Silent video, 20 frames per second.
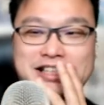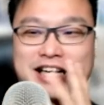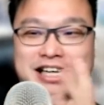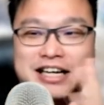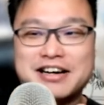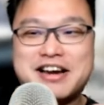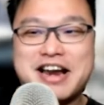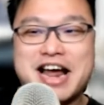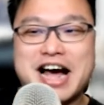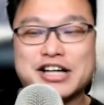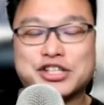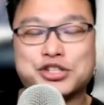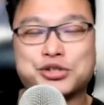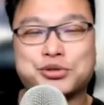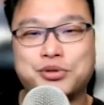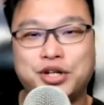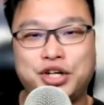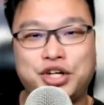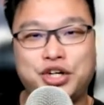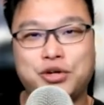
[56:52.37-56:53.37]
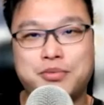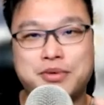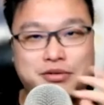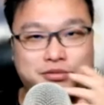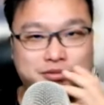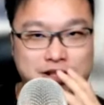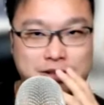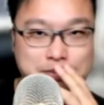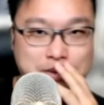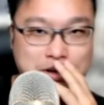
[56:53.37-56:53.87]
It's like a natural
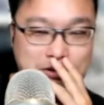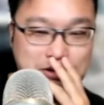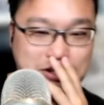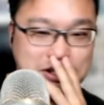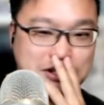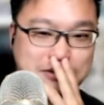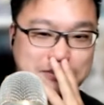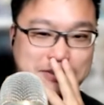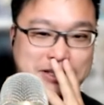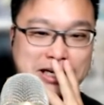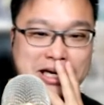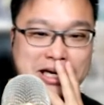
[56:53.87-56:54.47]
human response,